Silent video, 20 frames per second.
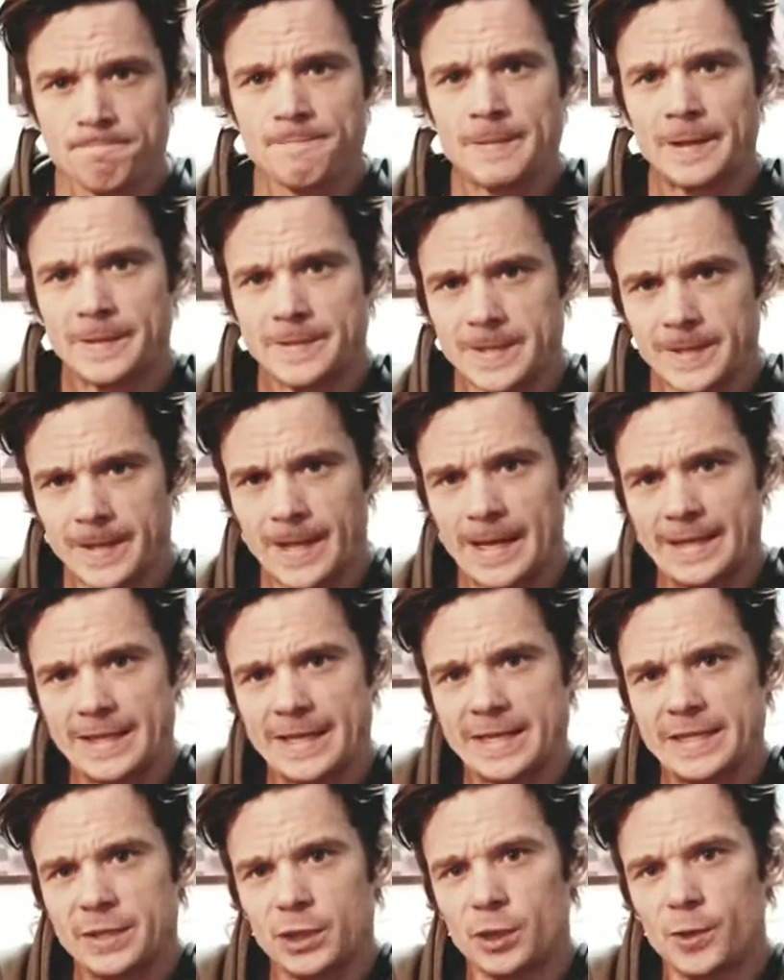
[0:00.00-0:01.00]
So like
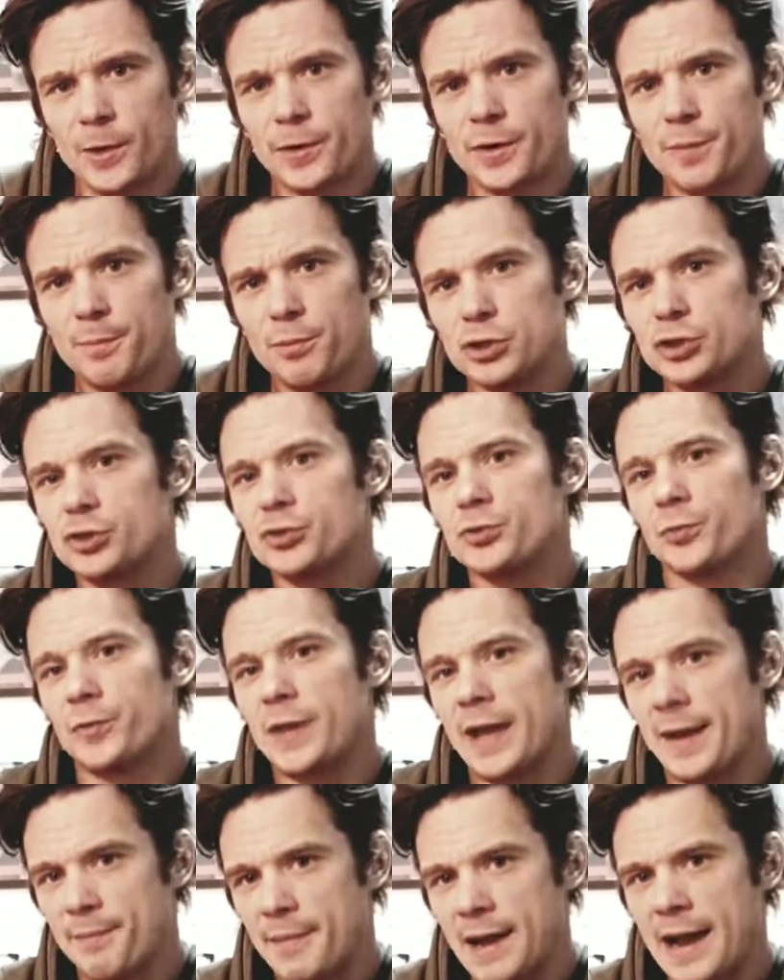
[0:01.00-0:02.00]
they learn to push through
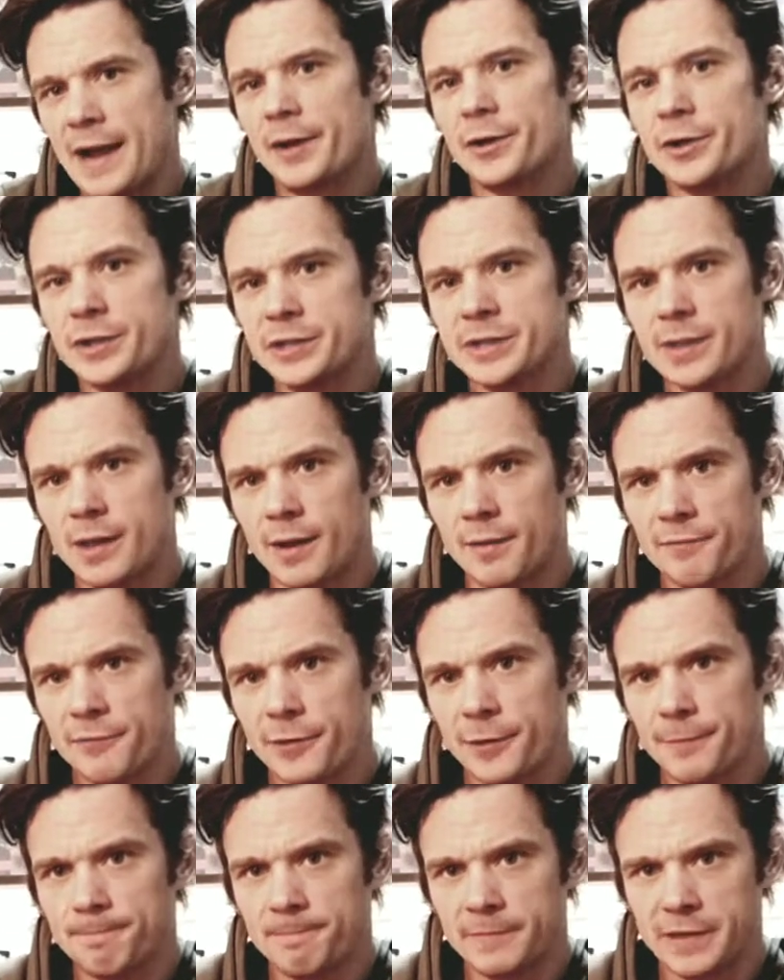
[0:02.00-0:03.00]
that minor
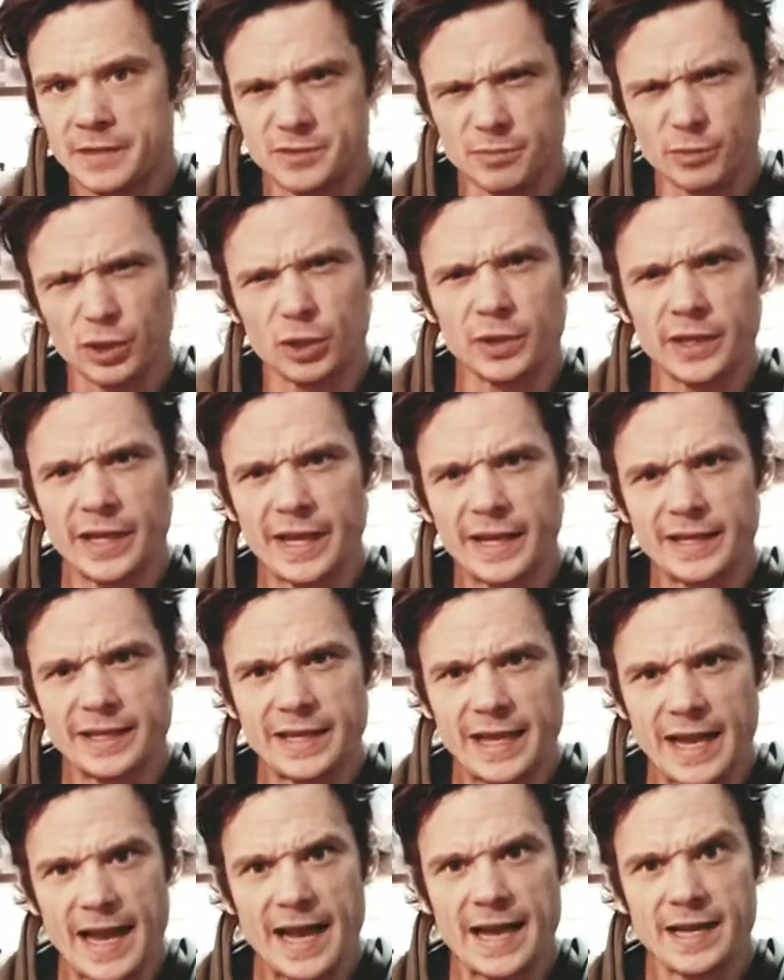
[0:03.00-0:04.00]
discomfort, gives them a little kick in
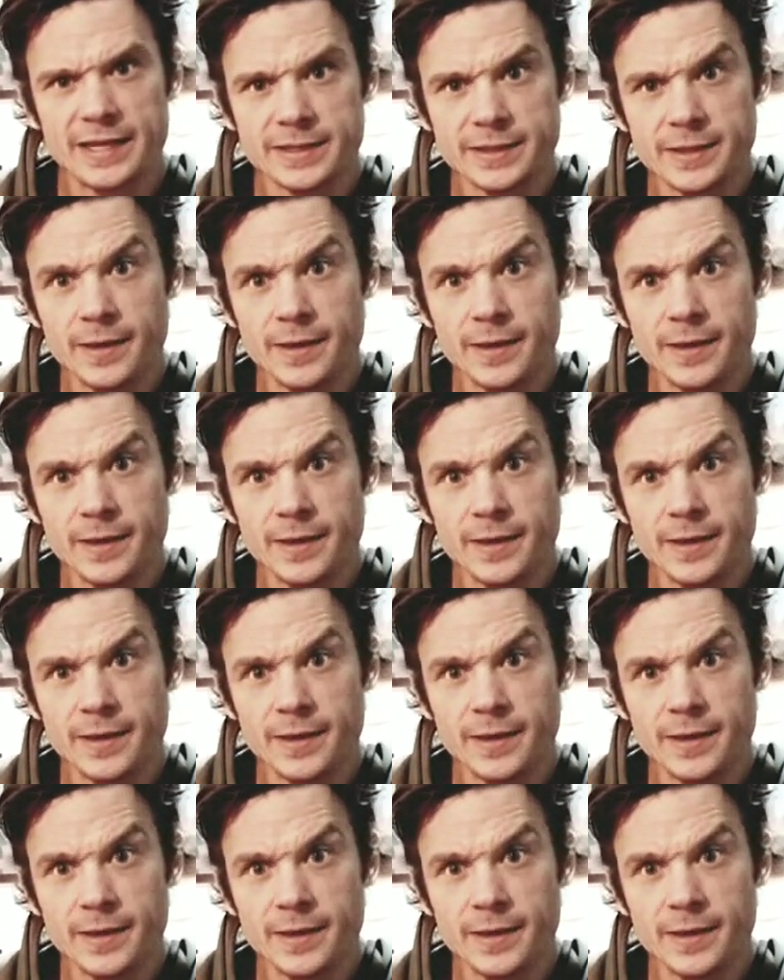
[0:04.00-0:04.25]
the ass,